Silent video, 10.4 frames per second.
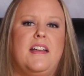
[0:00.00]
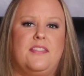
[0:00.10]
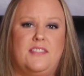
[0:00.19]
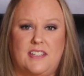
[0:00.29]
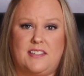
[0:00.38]

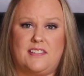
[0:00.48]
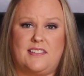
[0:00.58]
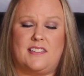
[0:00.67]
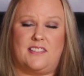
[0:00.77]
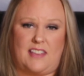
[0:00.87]
This
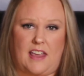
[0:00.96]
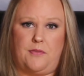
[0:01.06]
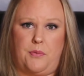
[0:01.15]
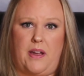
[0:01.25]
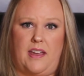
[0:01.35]
is the
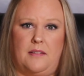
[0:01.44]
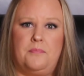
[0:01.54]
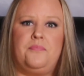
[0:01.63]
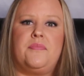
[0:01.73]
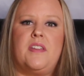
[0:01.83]
safe way
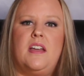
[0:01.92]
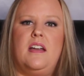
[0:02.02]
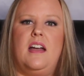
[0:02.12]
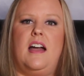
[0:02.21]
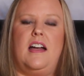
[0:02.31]

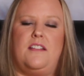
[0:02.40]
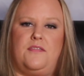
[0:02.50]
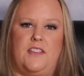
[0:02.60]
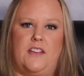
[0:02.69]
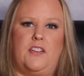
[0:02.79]

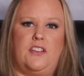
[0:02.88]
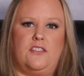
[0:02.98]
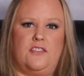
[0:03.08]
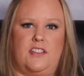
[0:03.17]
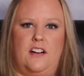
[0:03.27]
of giving
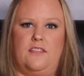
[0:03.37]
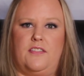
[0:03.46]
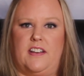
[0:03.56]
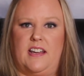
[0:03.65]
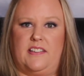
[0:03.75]
yourself
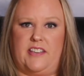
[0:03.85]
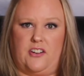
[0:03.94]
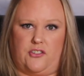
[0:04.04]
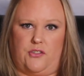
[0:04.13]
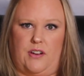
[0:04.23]
a nice
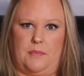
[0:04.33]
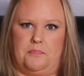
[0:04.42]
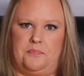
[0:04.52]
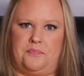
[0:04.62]
hair trim.